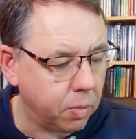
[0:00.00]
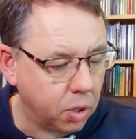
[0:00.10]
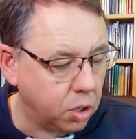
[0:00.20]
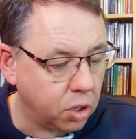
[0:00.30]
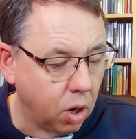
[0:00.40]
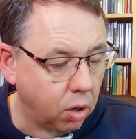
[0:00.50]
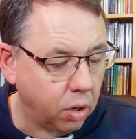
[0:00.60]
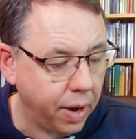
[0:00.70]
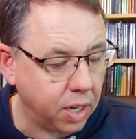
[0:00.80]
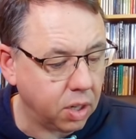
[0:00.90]
Just got
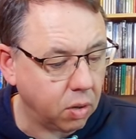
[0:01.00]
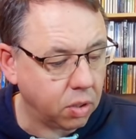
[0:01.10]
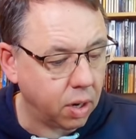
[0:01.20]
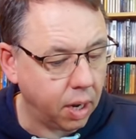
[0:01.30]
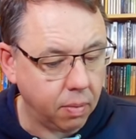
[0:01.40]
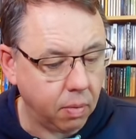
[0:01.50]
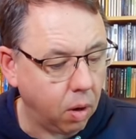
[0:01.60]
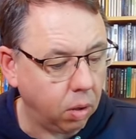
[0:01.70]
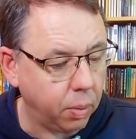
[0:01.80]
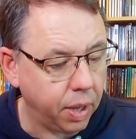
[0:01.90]
great songs on it
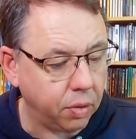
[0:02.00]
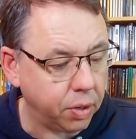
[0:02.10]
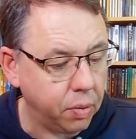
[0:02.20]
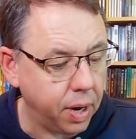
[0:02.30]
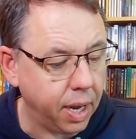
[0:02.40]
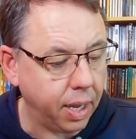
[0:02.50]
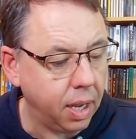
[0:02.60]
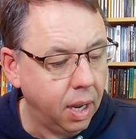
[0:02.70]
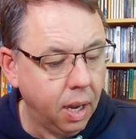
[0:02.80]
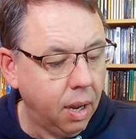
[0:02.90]
all the way through, really.
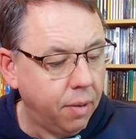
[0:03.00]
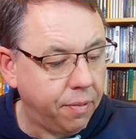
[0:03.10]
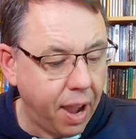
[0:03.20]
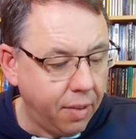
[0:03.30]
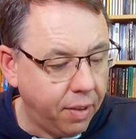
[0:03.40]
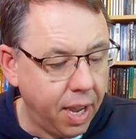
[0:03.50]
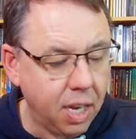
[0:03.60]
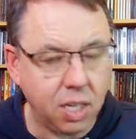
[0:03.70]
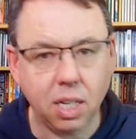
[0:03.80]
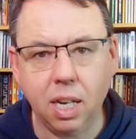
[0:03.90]
5
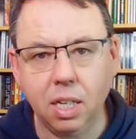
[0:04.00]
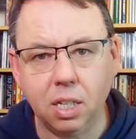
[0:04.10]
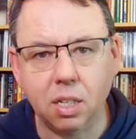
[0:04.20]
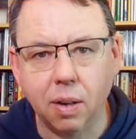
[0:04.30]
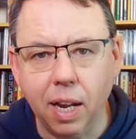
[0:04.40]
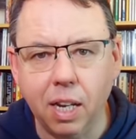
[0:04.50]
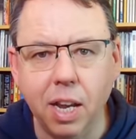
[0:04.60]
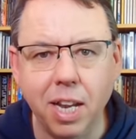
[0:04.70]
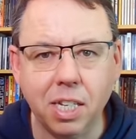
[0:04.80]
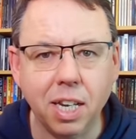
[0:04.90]
years is,
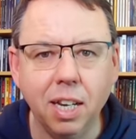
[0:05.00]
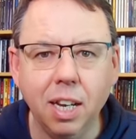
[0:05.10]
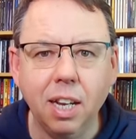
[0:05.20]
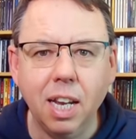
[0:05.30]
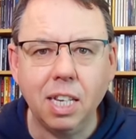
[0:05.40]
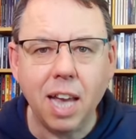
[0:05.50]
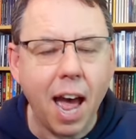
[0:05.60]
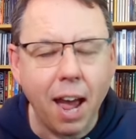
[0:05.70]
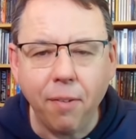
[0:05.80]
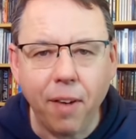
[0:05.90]
it's a
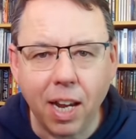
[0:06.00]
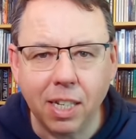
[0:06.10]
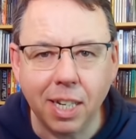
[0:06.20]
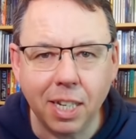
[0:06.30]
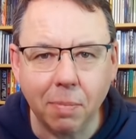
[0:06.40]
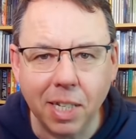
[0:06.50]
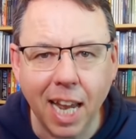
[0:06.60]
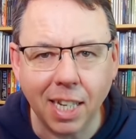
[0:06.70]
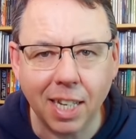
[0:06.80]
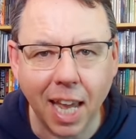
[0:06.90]
hi-fi system
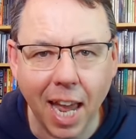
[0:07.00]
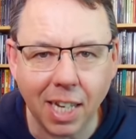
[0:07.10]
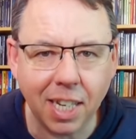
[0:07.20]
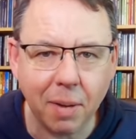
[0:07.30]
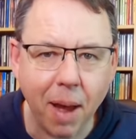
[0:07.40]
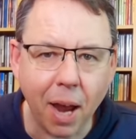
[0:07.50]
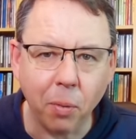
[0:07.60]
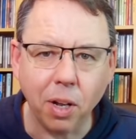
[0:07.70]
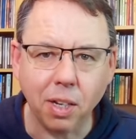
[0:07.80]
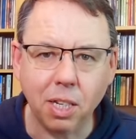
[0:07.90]
test case in my
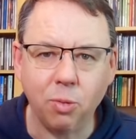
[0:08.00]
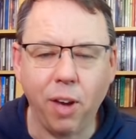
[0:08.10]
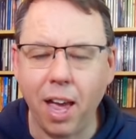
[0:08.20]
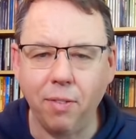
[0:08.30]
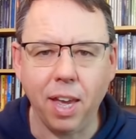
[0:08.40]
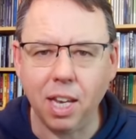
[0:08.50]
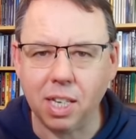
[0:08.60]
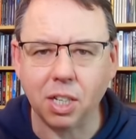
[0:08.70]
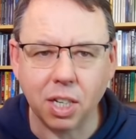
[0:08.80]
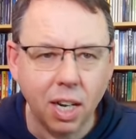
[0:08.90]
world is 5 years.
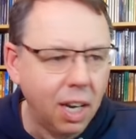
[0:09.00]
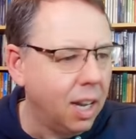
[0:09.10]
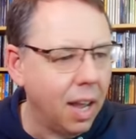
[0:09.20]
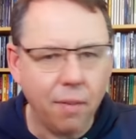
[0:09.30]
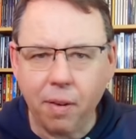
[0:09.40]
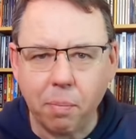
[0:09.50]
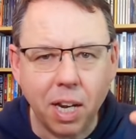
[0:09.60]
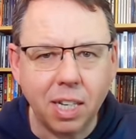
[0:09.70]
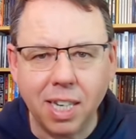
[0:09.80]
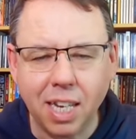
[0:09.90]
That's, if I'm
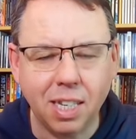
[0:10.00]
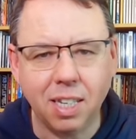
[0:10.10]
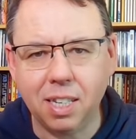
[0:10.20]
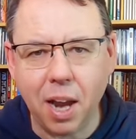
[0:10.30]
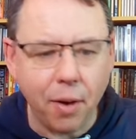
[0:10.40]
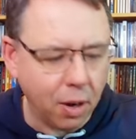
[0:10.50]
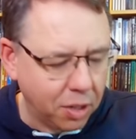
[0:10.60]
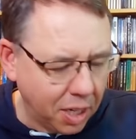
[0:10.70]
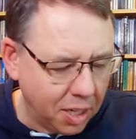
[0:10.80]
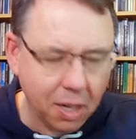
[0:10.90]
going to test a stereo
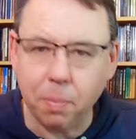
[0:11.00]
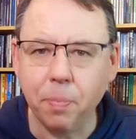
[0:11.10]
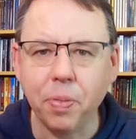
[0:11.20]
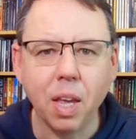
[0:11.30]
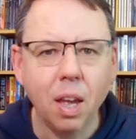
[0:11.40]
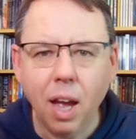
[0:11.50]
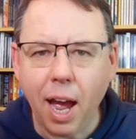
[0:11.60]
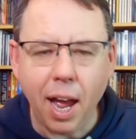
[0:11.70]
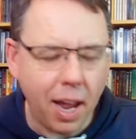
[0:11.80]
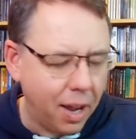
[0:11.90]
system,
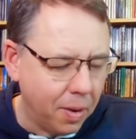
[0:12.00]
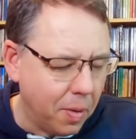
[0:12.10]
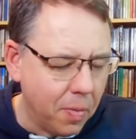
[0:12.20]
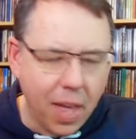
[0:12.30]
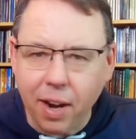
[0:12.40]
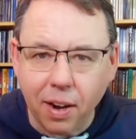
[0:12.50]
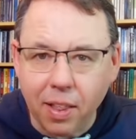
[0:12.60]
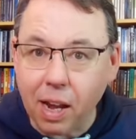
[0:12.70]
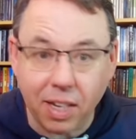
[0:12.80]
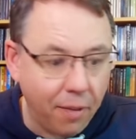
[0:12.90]
then
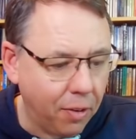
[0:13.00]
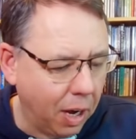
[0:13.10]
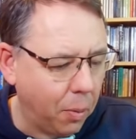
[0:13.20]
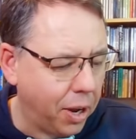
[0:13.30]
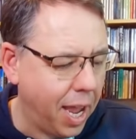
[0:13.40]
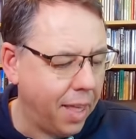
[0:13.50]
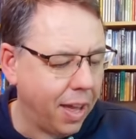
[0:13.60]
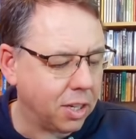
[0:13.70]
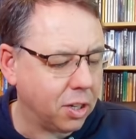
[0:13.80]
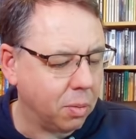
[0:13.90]
I definitely want to hear
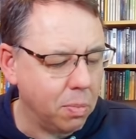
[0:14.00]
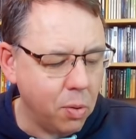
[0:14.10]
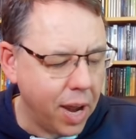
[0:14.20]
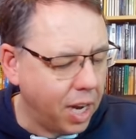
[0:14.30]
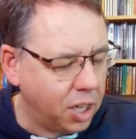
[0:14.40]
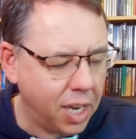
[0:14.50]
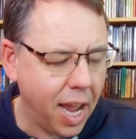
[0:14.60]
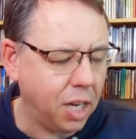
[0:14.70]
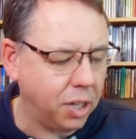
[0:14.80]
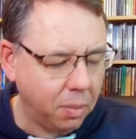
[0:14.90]
that song. Moon Age
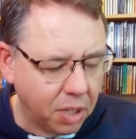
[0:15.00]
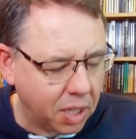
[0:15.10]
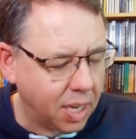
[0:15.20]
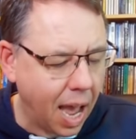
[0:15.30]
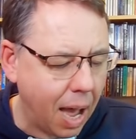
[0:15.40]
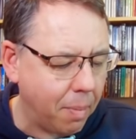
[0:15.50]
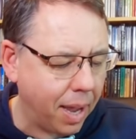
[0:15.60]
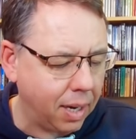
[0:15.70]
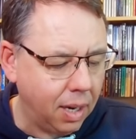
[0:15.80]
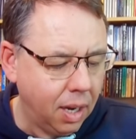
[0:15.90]
Daydream,
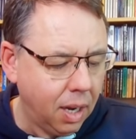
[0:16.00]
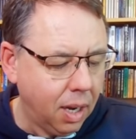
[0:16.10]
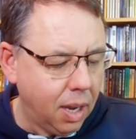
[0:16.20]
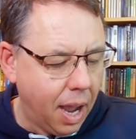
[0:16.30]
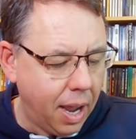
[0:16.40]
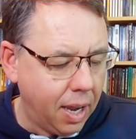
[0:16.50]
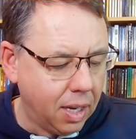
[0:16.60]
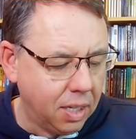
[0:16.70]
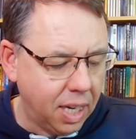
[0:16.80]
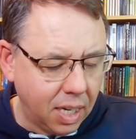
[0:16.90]
Starman,
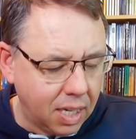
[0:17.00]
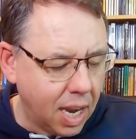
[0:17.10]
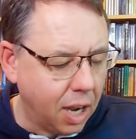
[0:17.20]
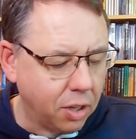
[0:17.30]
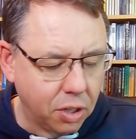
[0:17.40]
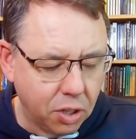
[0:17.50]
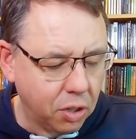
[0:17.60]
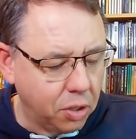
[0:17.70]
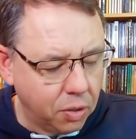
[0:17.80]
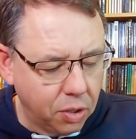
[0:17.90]
Ziggy
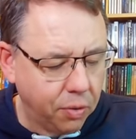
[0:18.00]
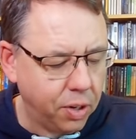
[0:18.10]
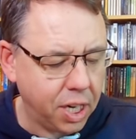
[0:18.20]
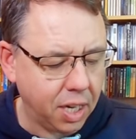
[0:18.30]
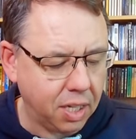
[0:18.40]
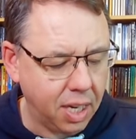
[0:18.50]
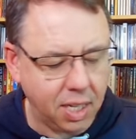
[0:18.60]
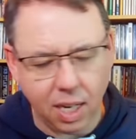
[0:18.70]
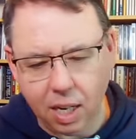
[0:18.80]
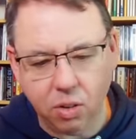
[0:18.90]
Stardust, Suffragette
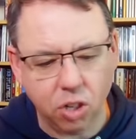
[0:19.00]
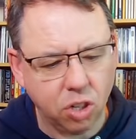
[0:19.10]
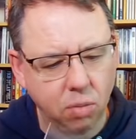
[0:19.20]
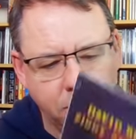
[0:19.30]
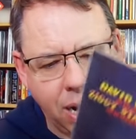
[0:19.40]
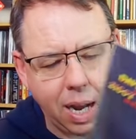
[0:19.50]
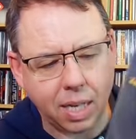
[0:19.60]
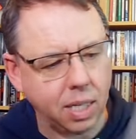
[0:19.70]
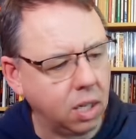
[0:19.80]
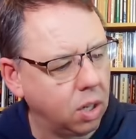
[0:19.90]
City, just some
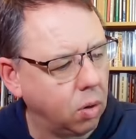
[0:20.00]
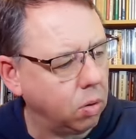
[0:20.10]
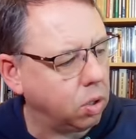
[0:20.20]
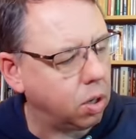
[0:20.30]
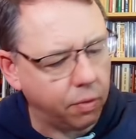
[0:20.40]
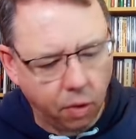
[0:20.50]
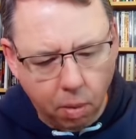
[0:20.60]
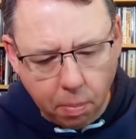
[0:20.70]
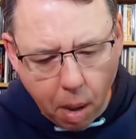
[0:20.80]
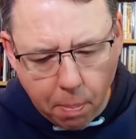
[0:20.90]
classic songs
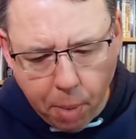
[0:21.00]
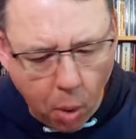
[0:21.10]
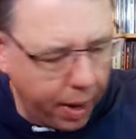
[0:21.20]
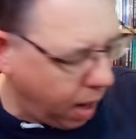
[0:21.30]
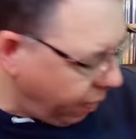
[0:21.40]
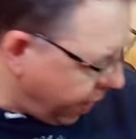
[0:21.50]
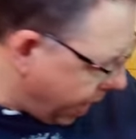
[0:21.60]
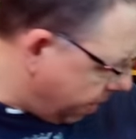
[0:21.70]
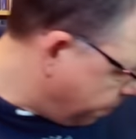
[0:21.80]
from Bowie on that.